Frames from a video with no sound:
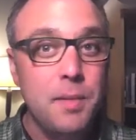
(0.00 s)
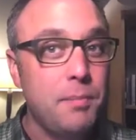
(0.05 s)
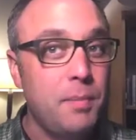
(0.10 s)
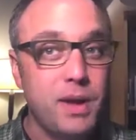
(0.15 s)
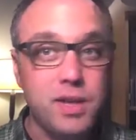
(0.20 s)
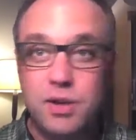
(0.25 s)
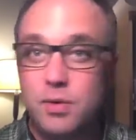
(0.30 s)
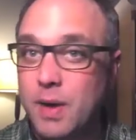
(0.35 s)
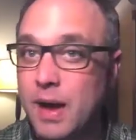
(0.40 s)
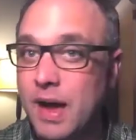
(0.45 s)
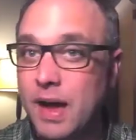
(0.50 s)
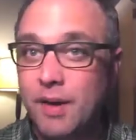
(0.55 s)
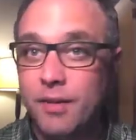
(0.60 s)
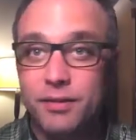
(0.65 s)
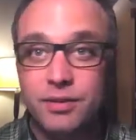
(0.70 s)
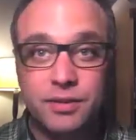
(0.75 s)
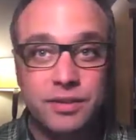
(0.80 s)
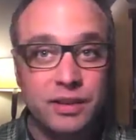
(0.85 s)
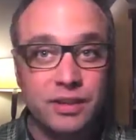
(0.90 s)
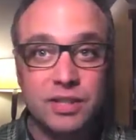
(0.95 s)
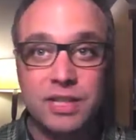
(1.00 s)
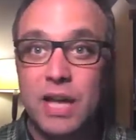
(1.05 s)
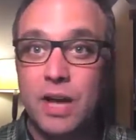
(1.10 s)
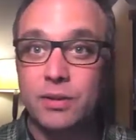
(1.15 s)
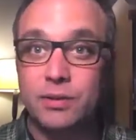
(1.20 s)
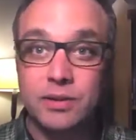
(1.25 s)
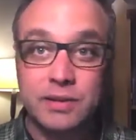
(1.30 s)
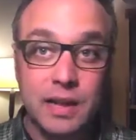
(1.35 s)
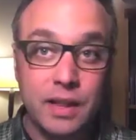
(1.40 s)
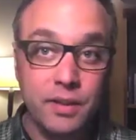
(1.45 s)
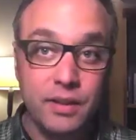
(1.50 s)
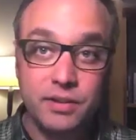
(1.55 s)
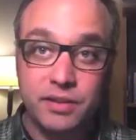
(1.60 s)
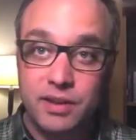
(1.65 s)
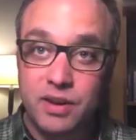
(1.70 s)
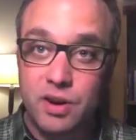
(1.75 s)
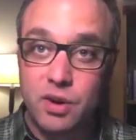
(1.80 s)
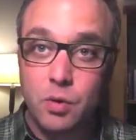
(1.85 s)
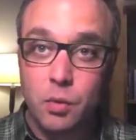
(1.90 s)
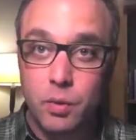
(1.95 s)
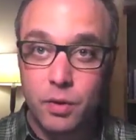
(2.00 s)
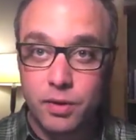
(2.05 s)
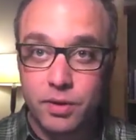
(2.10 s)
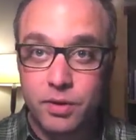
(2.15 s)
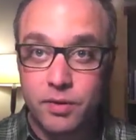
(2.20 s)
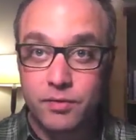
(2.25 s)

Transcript: but you have $6,000 a year worth